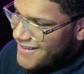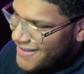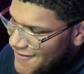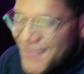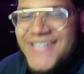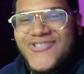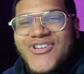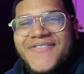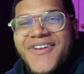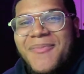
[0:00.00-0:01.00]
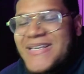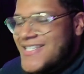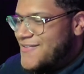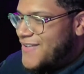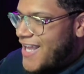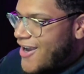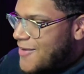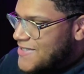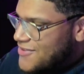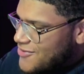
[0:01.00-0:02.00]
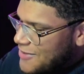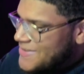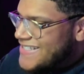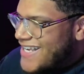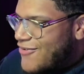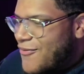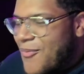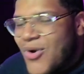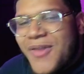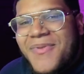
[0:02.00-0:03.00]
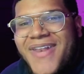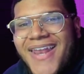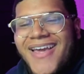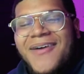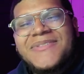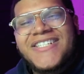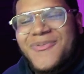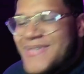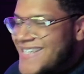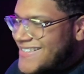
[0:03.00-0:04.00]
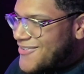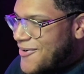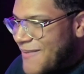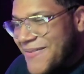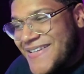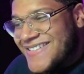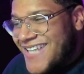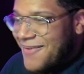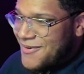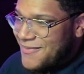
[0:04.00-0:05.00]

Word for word: If you guys enjoyed this video, make sure to like, comment, subscribe to the channel for more. Let me know down in the comment section what you guys thought about this chapter.